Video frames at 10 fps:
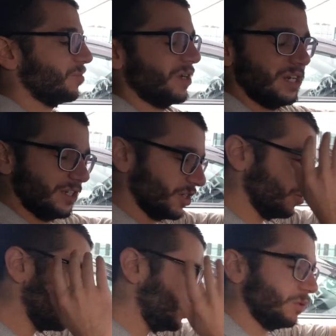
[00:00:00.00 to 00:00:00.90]
But in
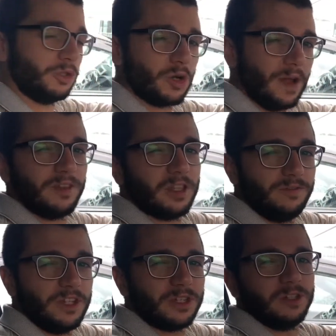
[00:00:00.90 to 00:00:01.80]
terms of you driving the
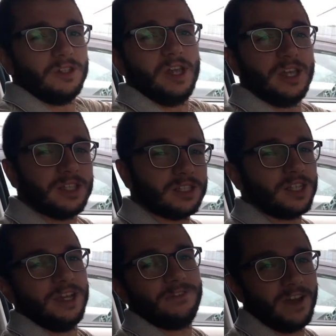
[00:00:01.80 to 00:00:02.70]
vehicle,
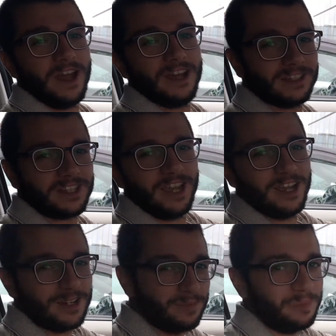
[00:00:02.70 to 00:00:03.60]
safe as
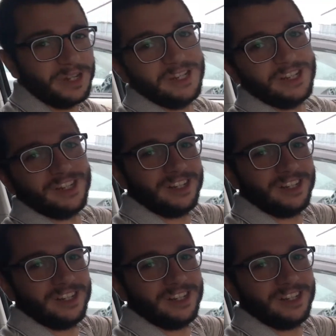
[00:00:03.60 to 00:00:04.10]
can be.